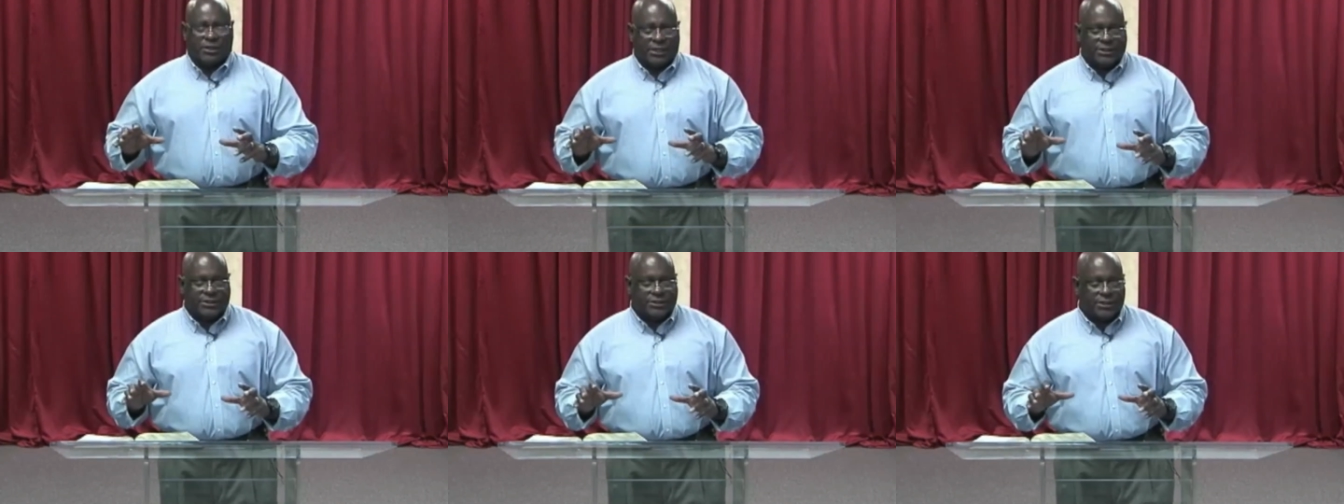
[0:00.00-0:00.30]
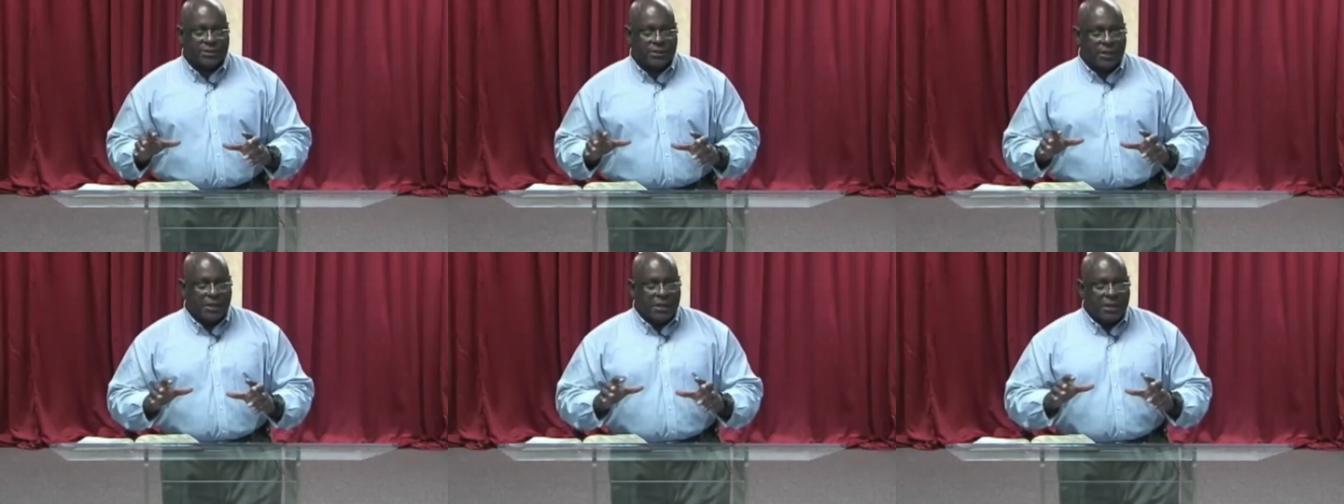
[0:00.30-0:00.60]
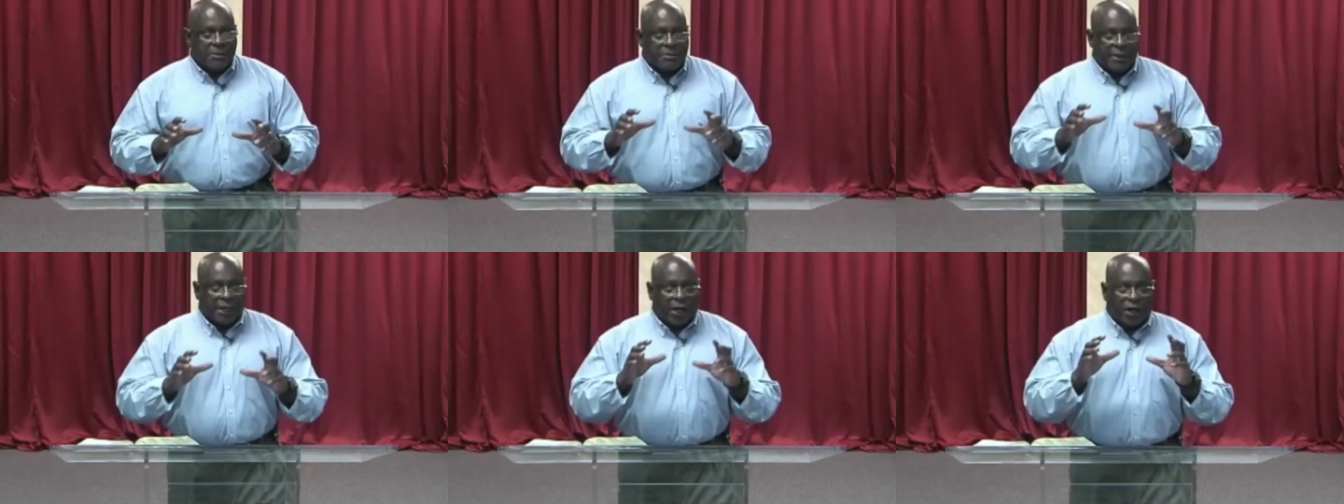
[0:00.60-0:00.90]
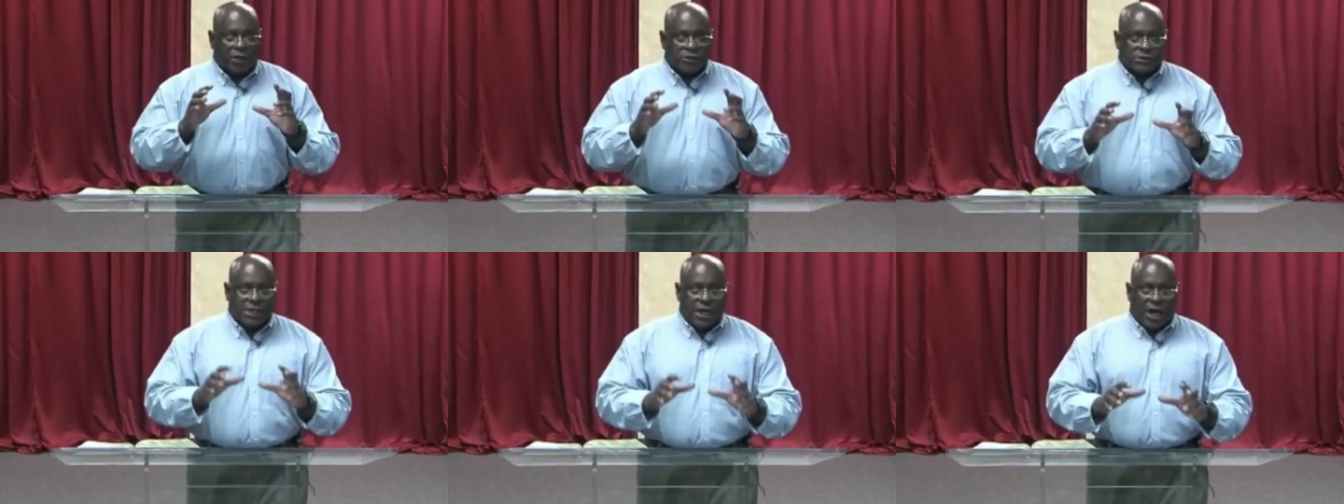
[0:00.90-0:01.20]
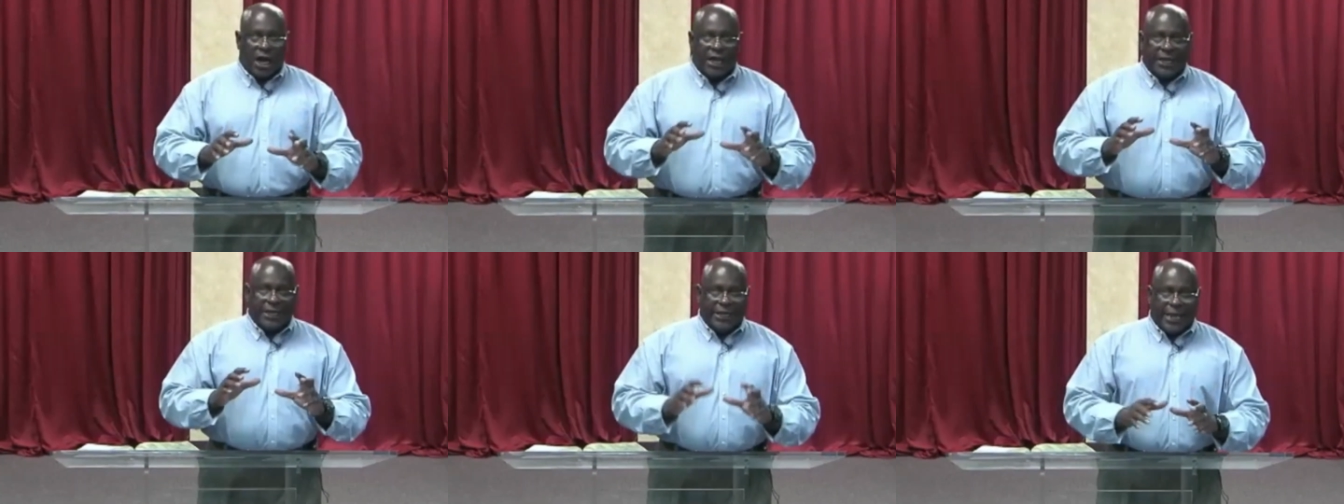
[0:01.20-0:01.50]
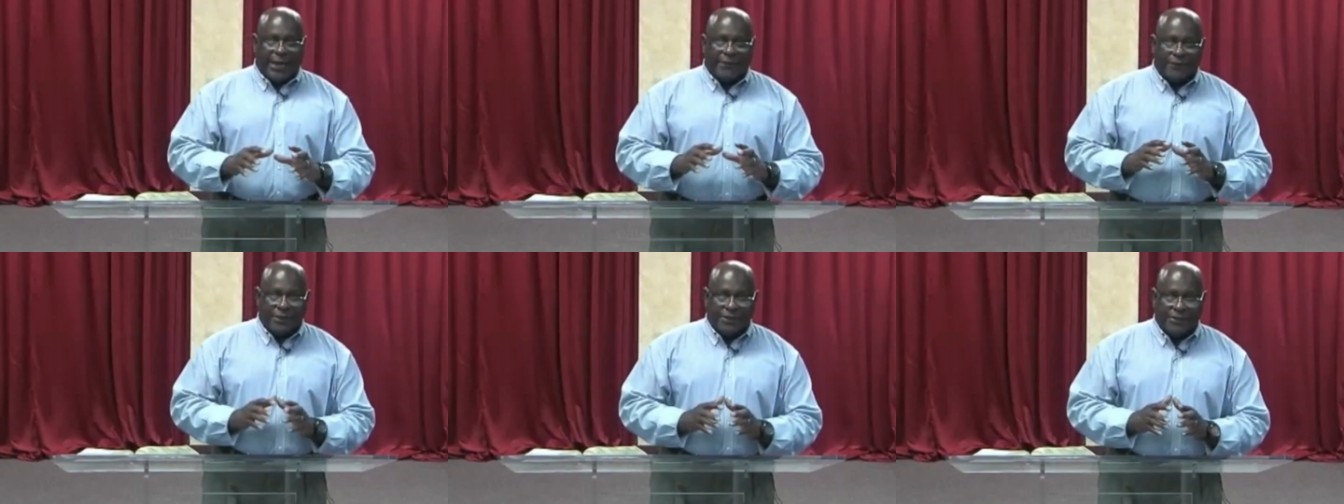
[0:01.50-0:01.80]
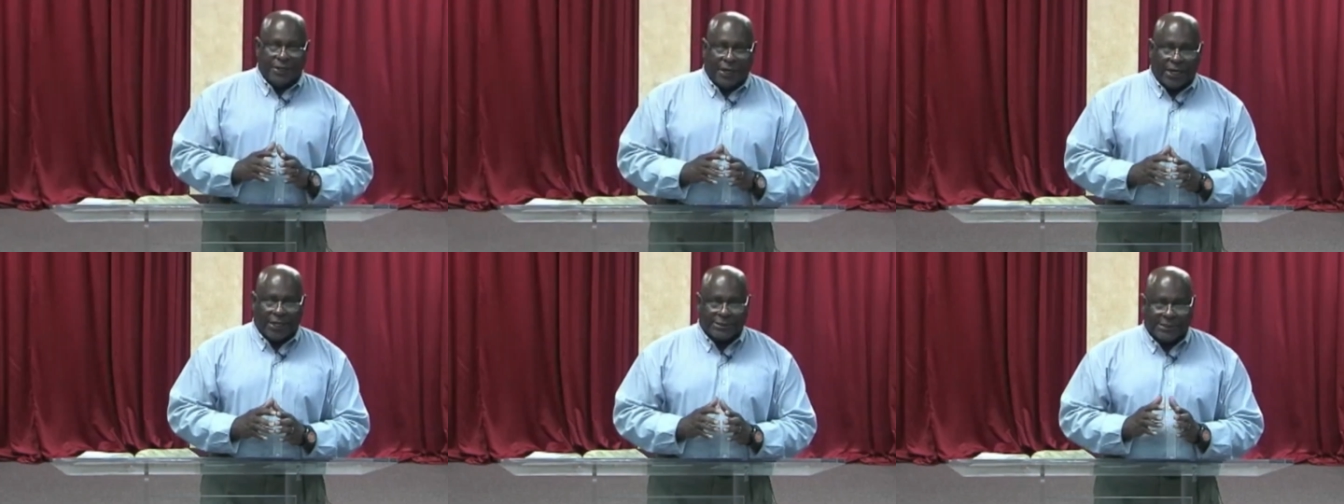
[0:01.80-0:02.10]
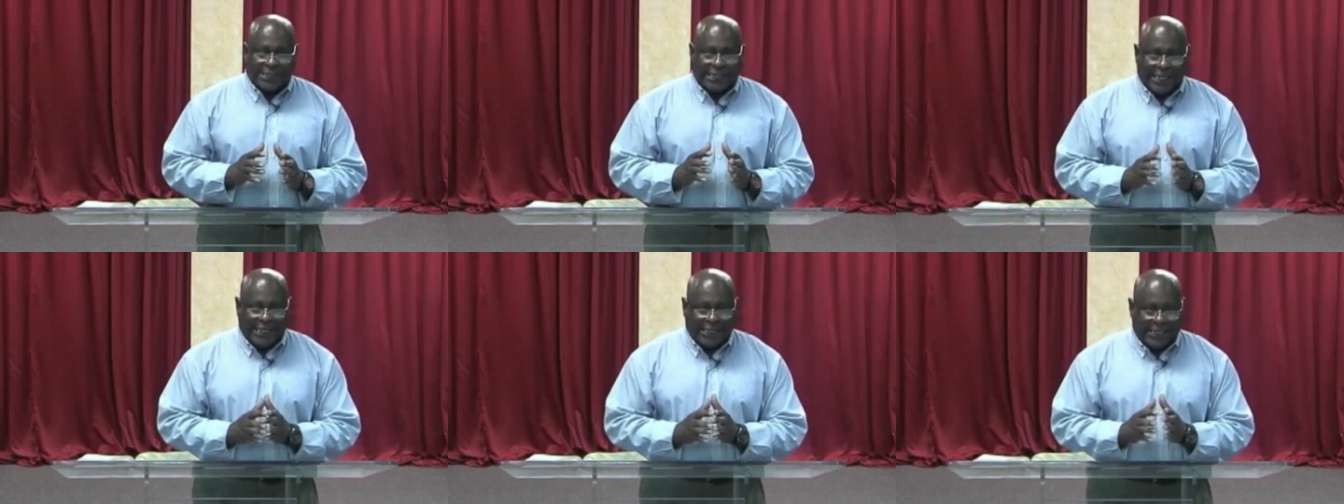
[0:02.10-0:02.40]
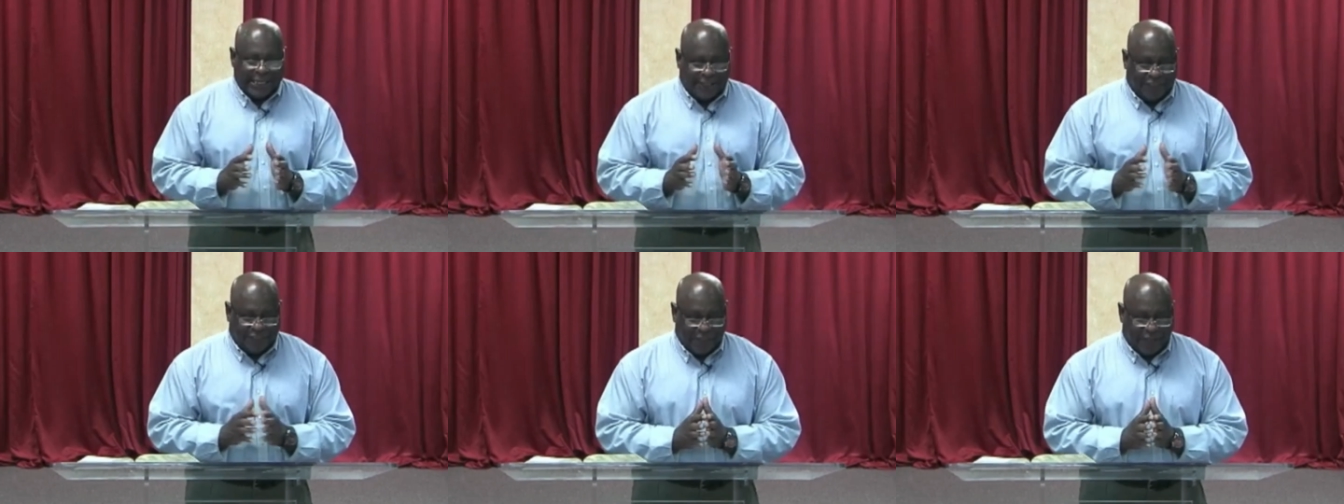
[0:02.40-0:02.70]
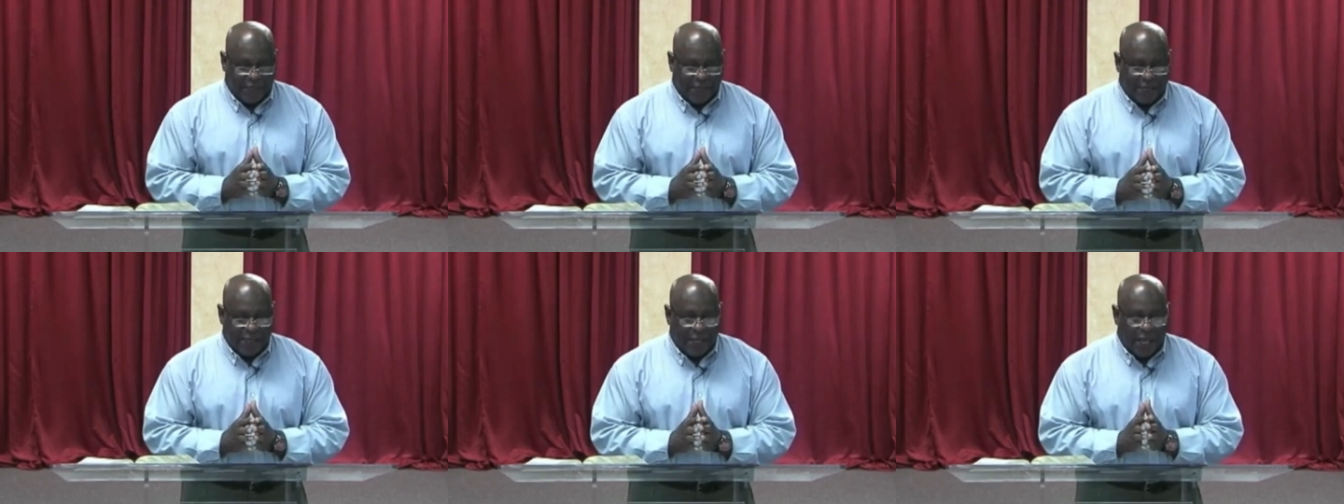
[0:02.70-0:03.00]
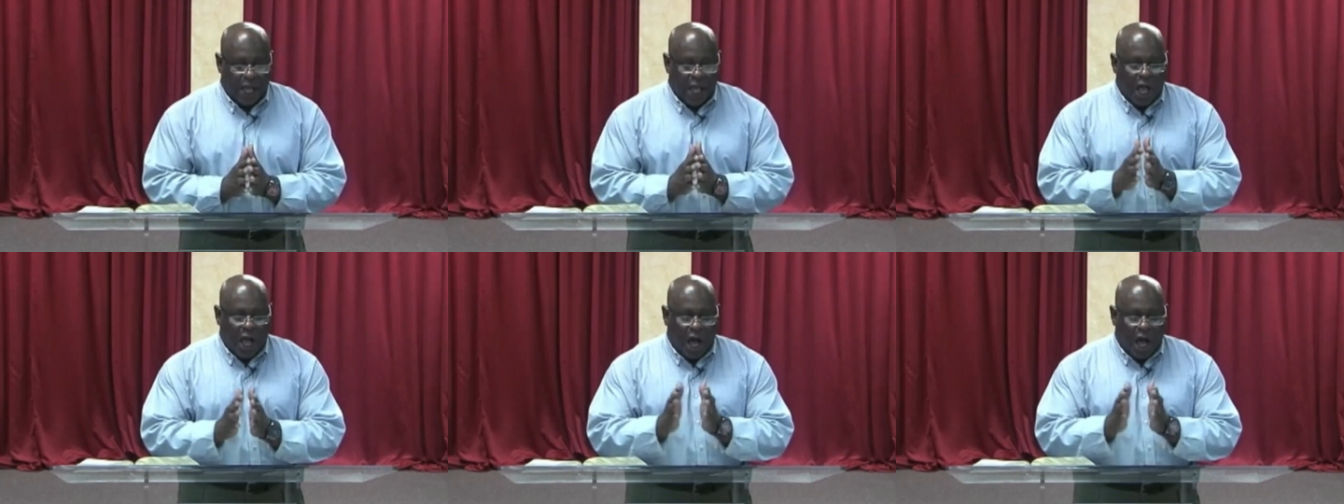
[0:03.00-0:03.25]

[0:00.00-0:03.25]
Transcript: Listen, because God never does anything